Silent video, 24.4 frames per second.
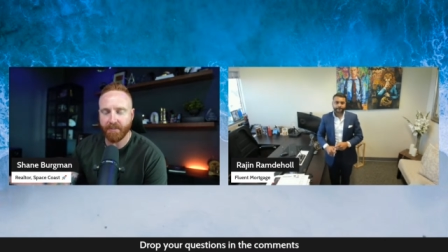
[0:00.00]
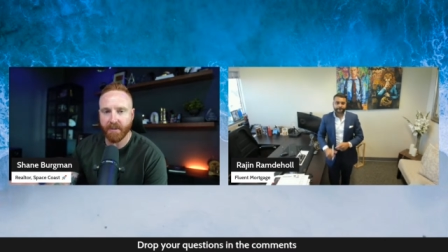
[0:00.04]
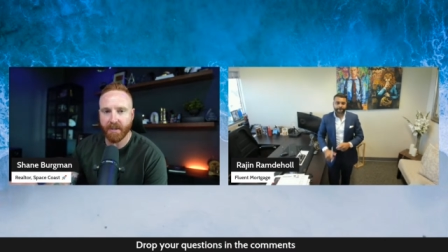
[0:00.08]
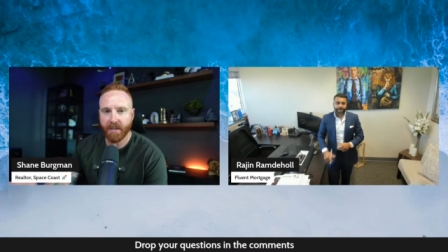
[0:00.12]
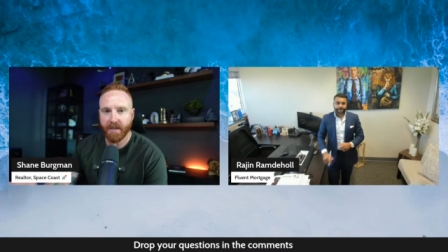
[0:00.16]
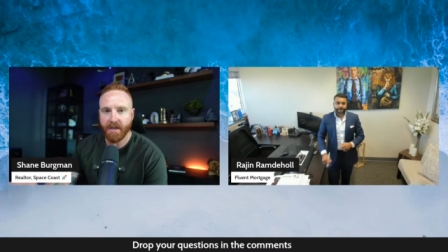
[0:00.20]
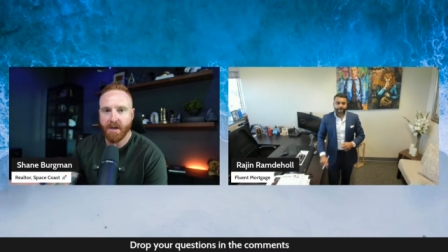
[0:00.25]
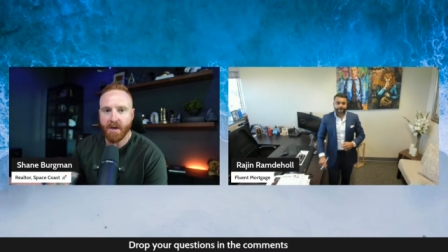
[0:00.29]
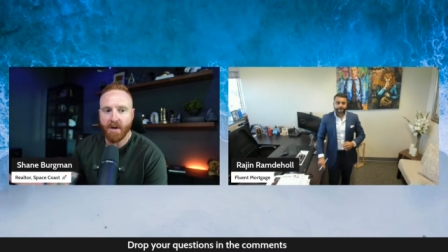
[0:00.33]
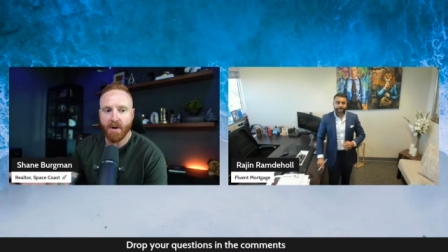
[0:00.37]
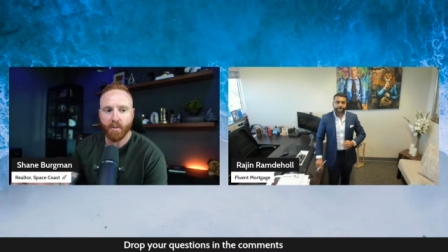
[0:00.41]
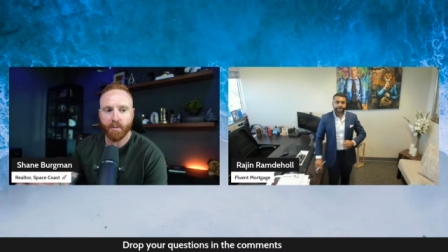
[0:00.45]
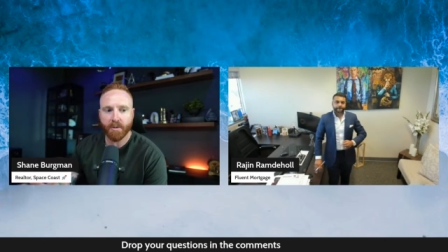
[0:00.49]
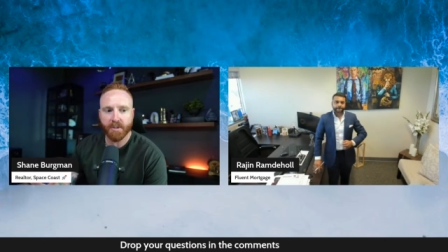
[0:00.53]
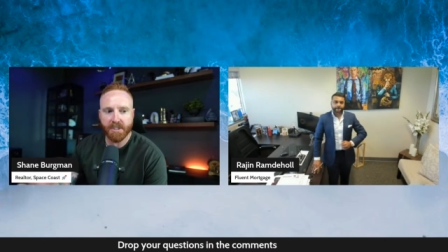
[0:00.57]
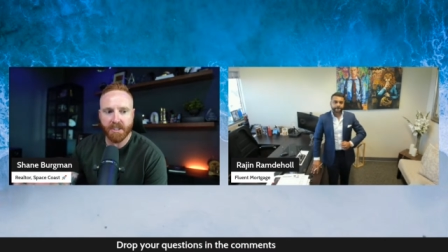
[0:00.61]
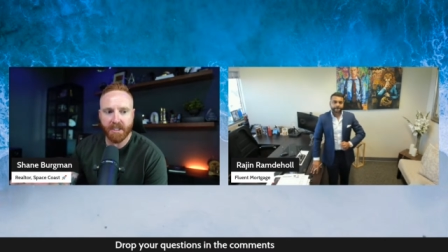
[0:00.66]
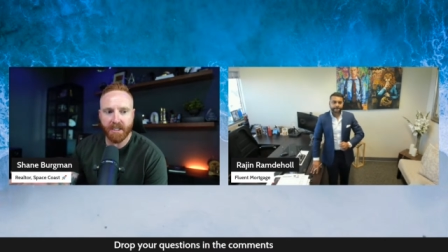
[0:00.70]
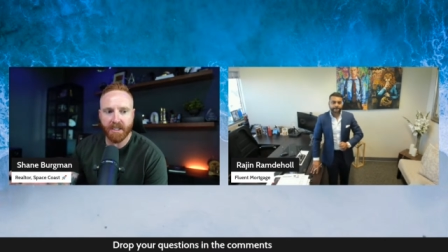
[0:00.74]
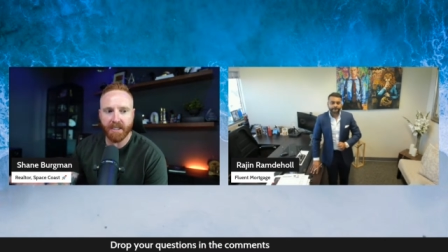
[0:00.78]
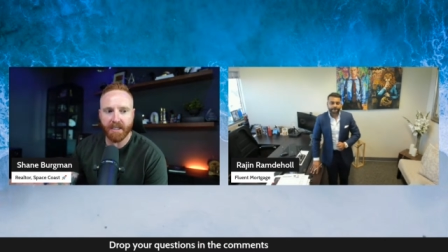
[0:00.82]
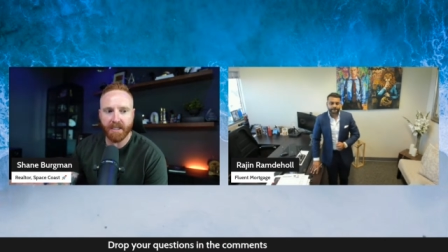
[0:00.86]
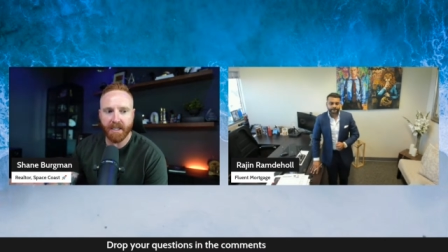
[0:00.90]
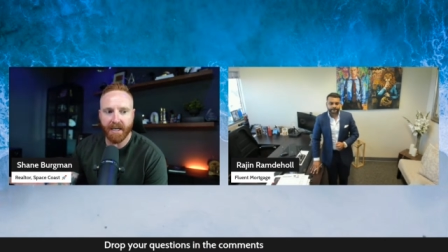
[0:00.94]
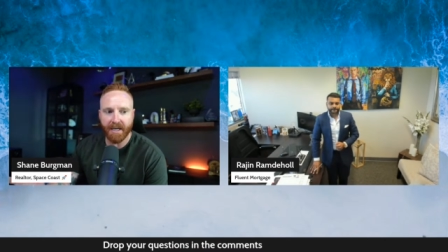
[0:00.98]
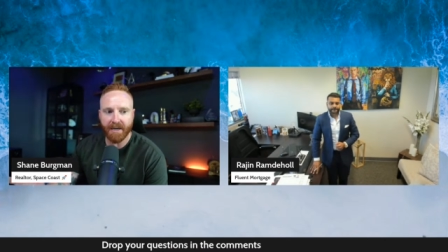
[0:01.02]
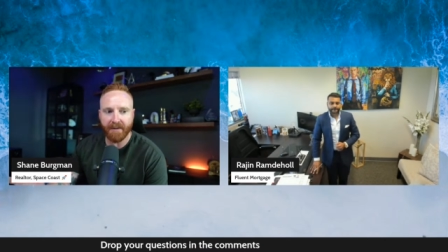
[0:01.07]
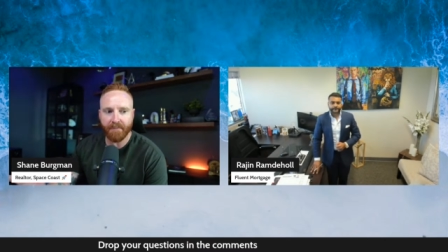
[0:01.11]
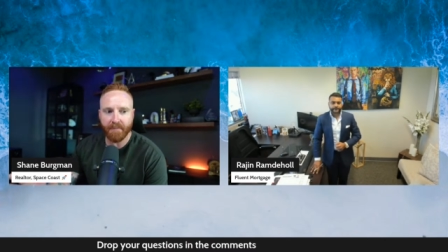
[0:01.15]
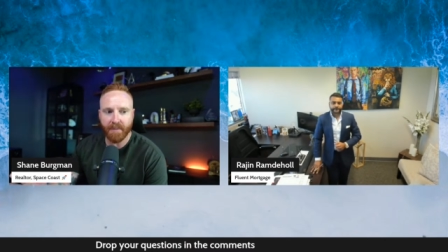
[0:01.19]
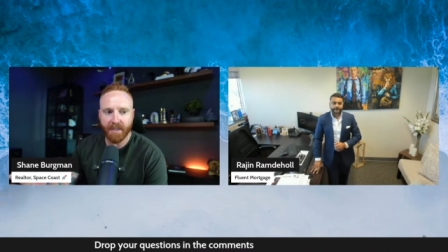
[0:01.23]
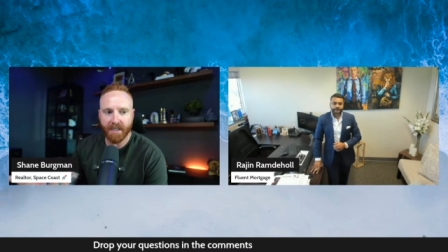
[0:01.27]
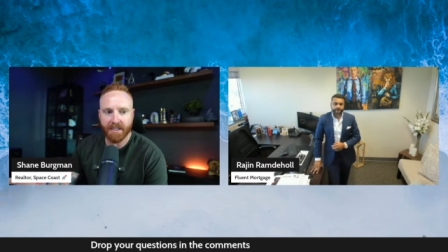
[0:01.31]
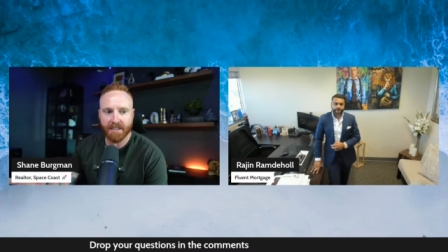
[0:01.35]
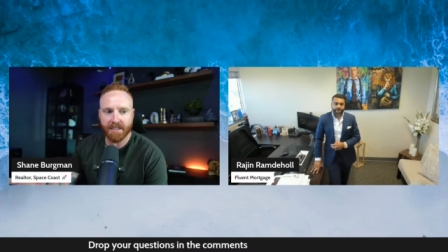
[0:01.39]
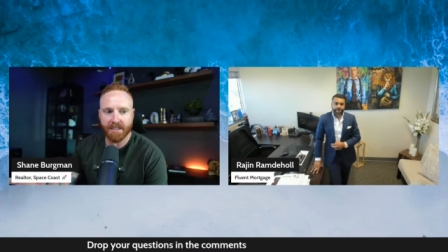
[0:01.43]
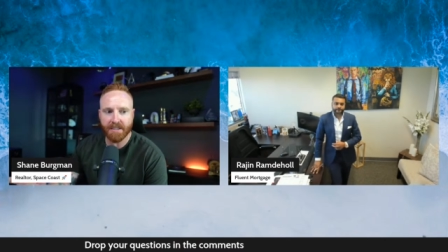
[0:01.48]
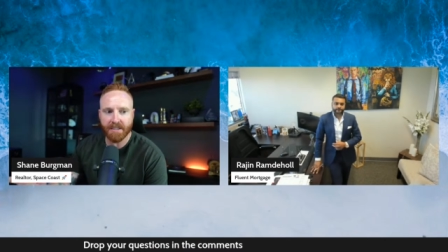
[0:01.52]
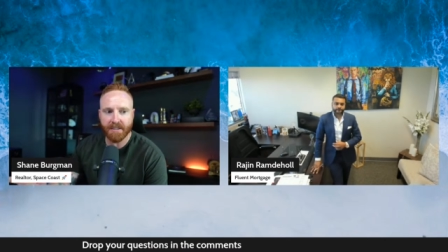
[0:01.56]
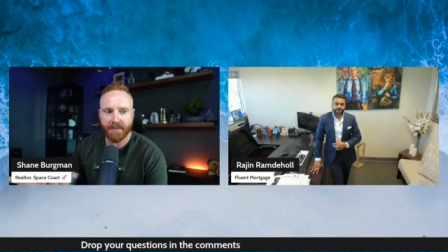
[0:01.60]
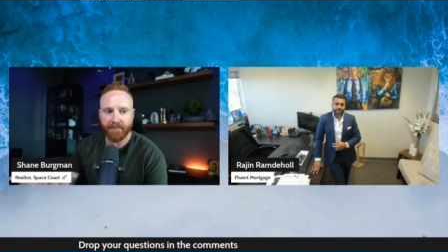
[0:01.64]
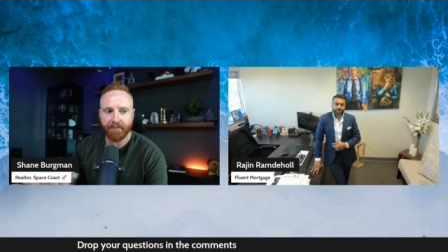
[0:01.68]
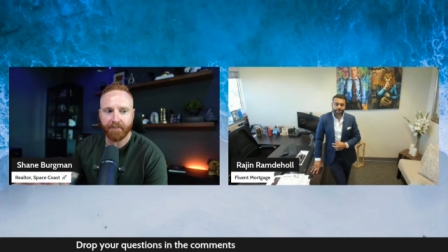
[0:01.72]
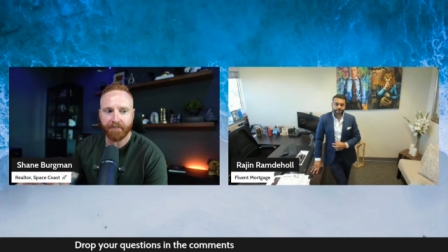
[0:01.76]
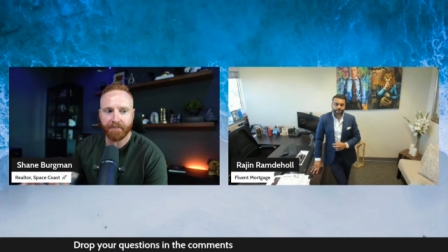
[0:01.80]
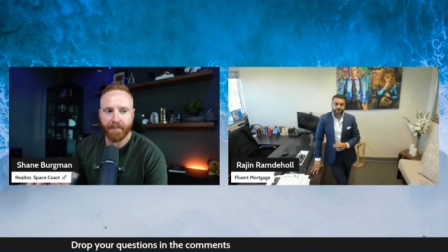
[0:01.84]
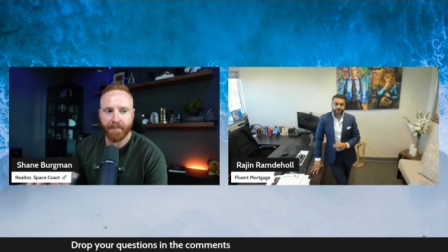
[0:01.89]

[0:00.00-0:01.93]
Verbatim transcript: But we're seeing a lot of mixed